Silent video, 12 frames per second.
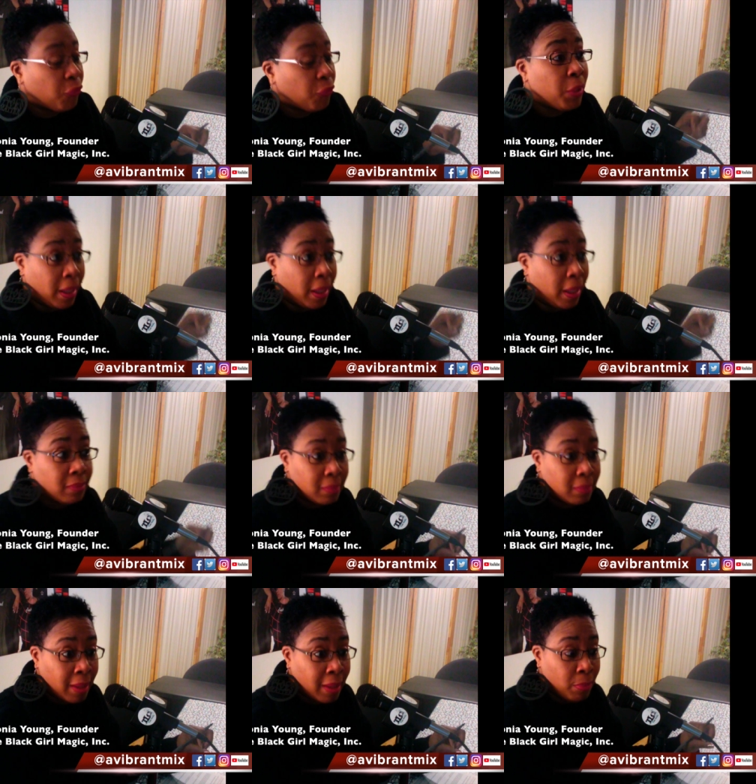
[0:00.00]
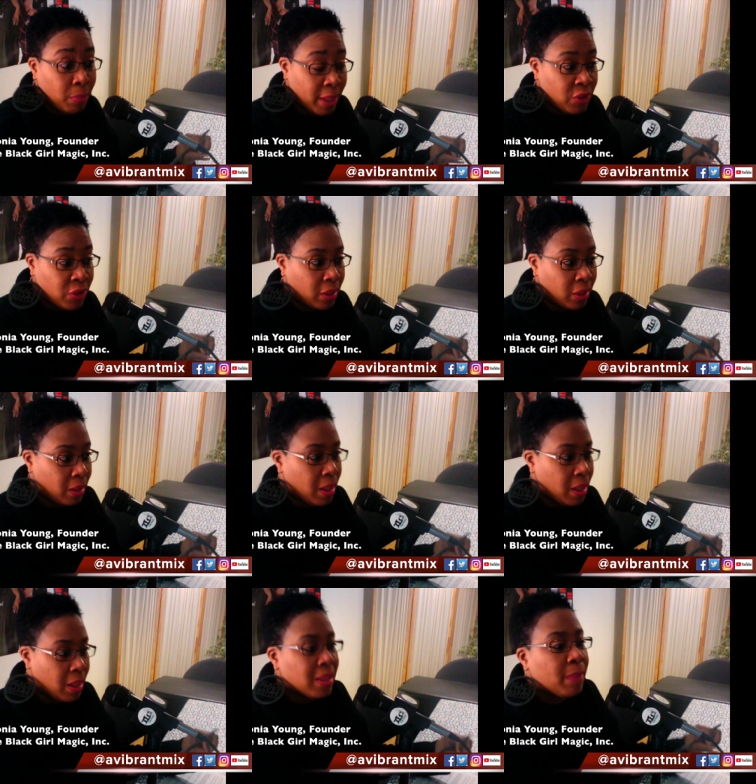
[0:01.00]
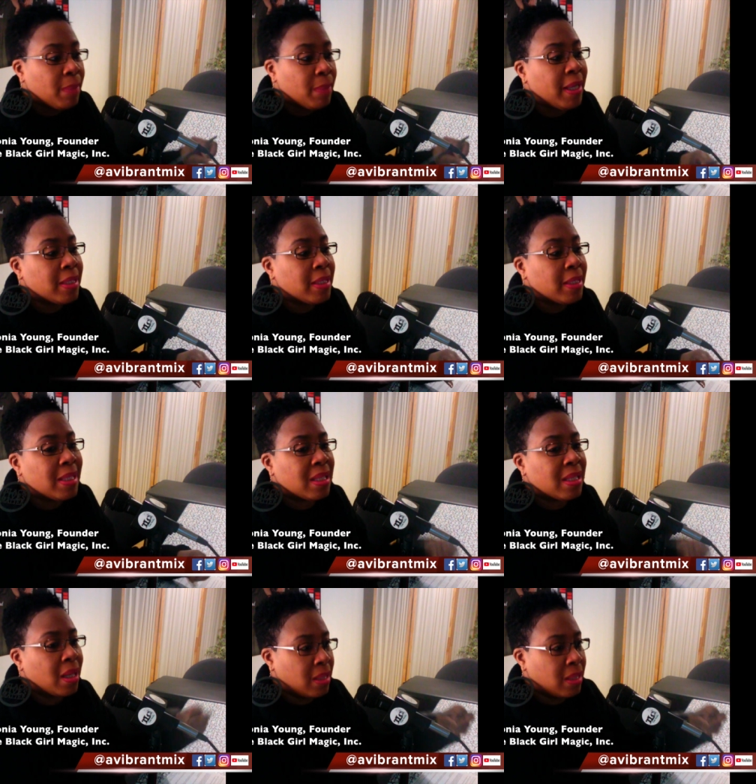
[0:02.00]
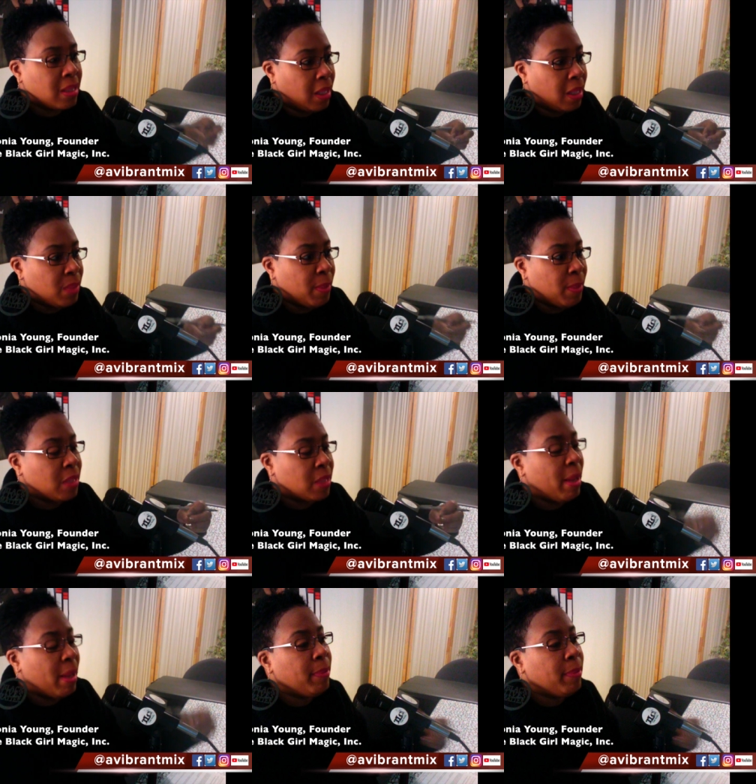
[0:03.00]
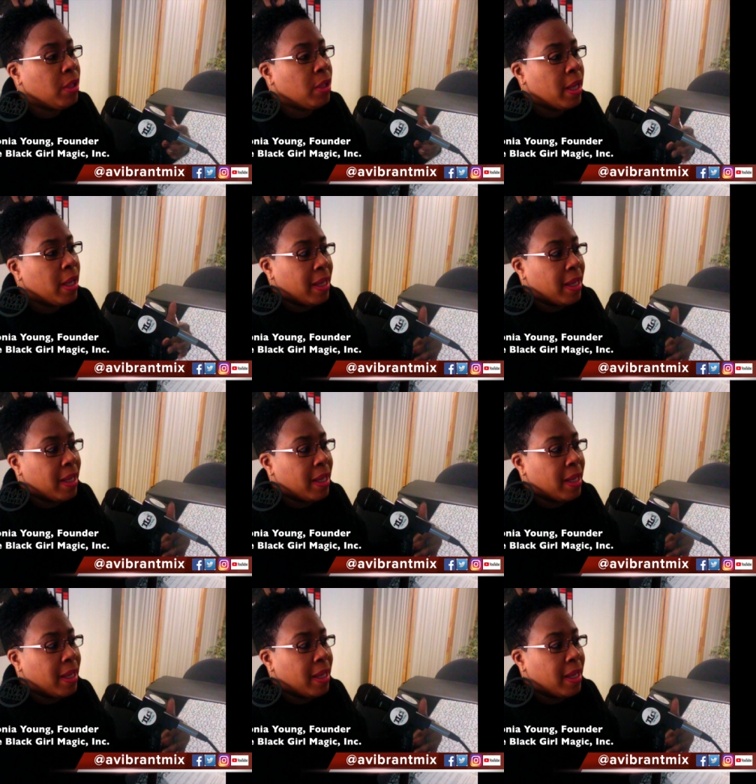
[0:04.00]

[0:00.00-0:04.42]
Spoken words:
freeing, like you mentioned, to begin to discuss things, because maybe